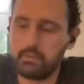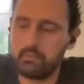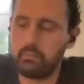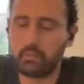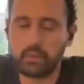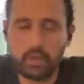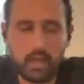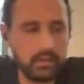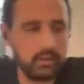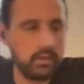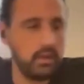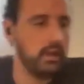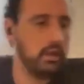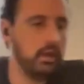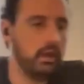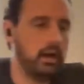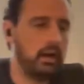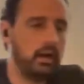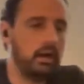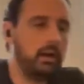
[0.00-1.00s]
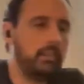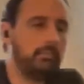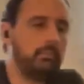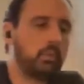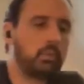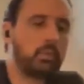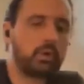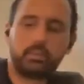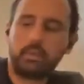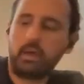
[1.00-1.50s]
And we're not
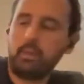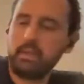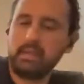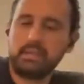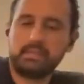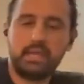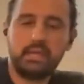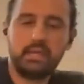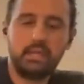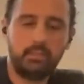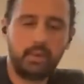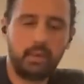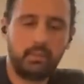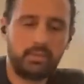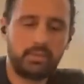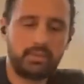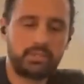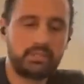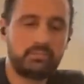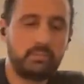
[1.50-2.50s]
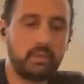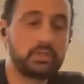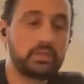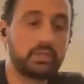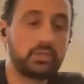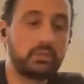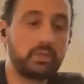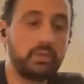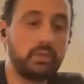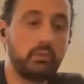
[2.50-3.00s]
worried about maintaining the bubbles as
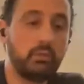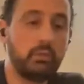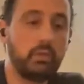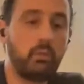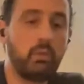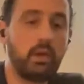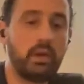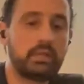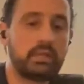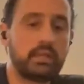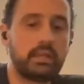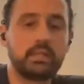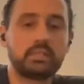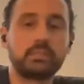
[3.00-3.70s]
much as we want to